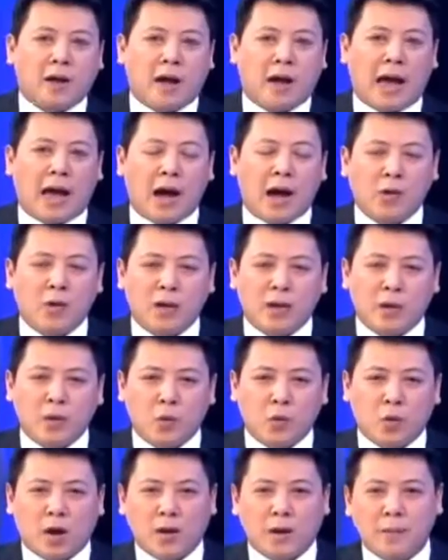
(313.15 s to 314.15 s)
how
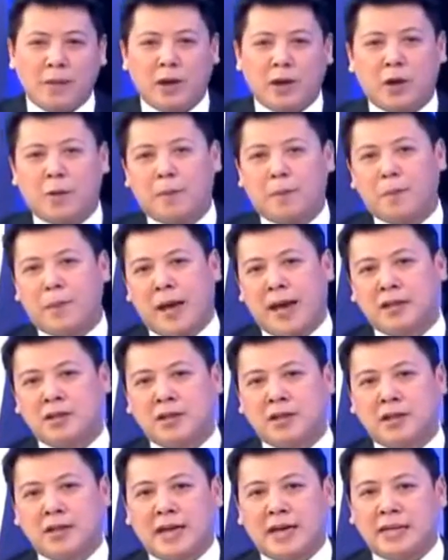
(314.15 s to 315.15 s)
can one be
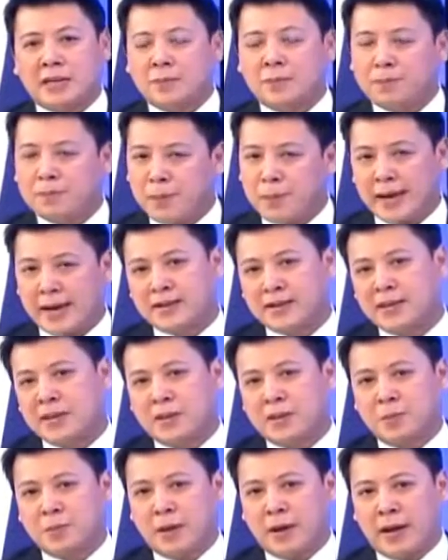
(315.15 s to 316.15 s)
compassionate as best
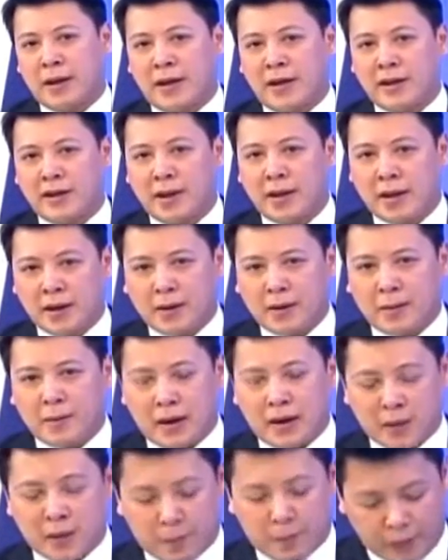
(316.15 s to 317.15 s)
displayed
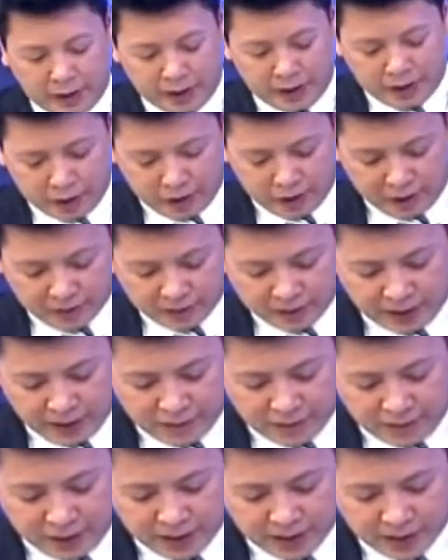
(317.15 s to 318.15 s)
by the prayer of
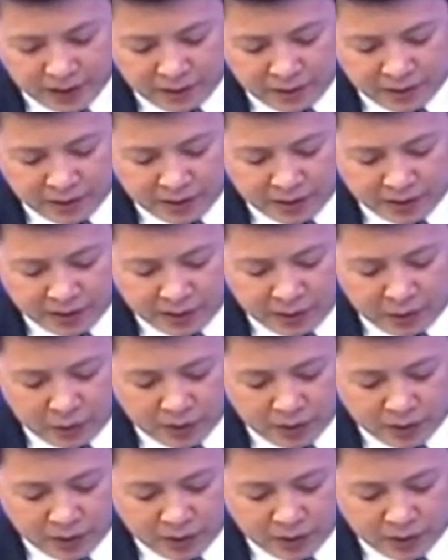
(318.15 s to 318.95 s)
St. Francis of Assisi, which